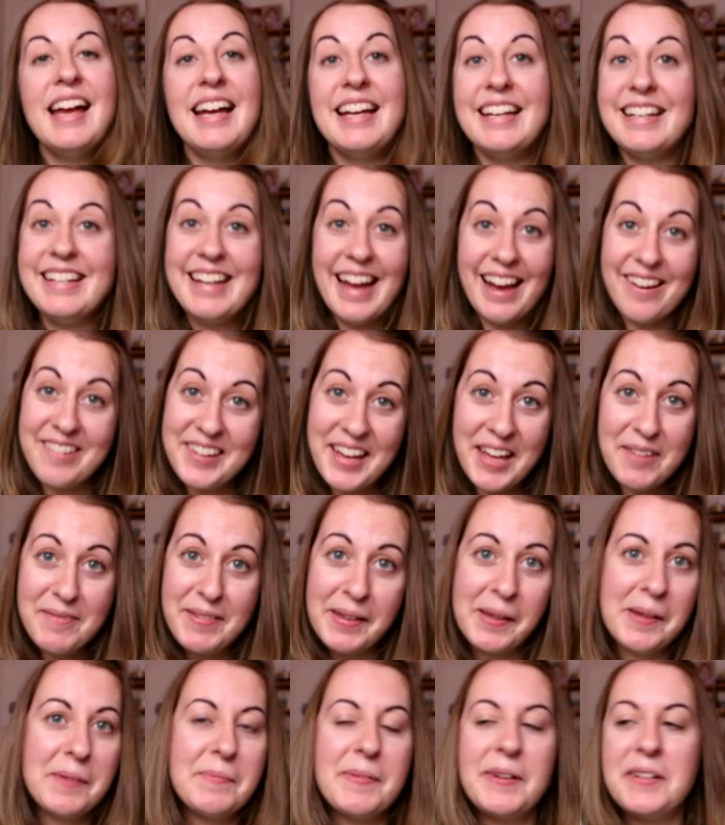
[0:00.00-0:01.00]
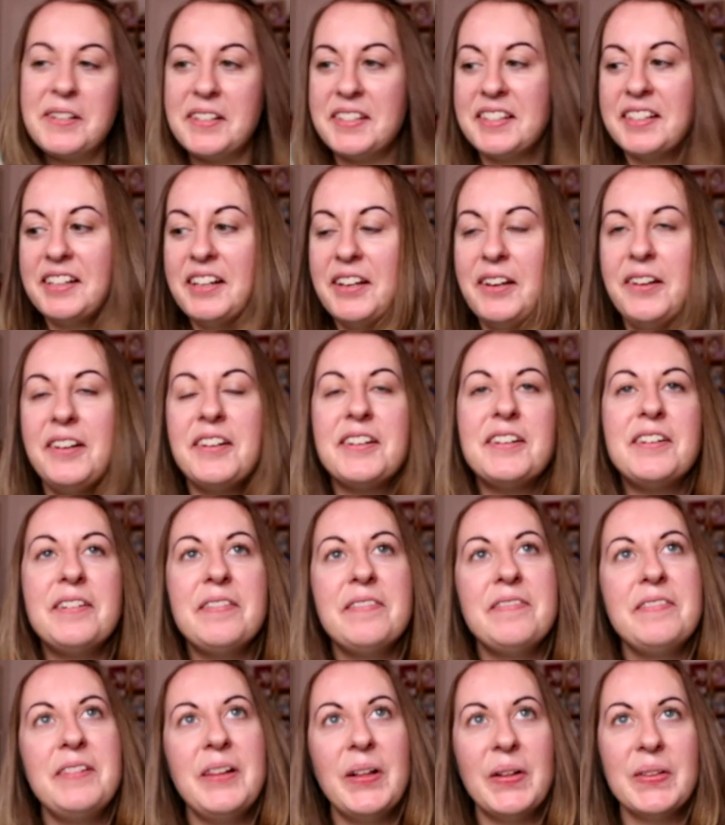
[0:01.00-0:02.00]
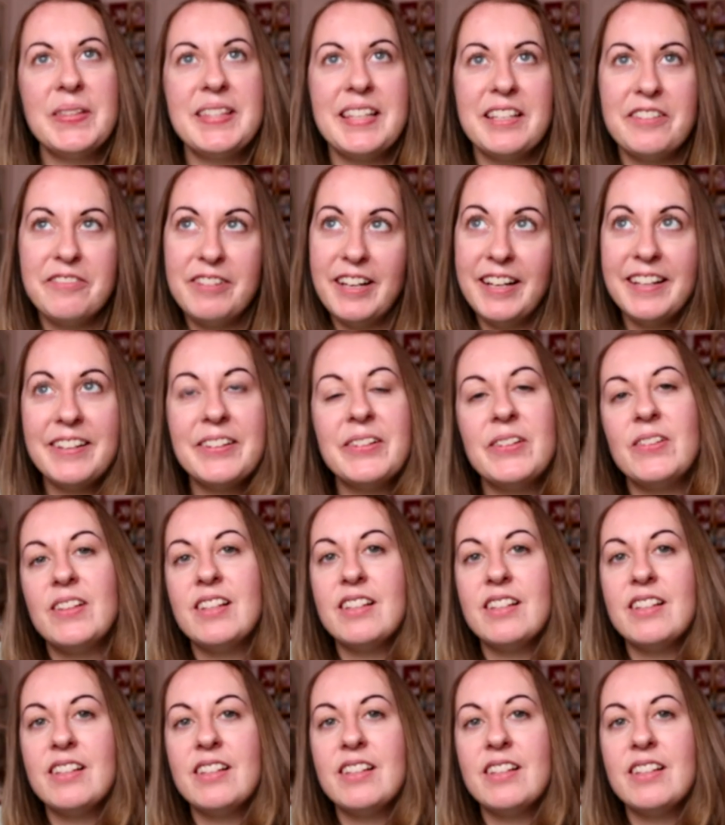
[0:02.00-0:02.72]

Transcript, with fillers: Now coming up are just a load of lots of little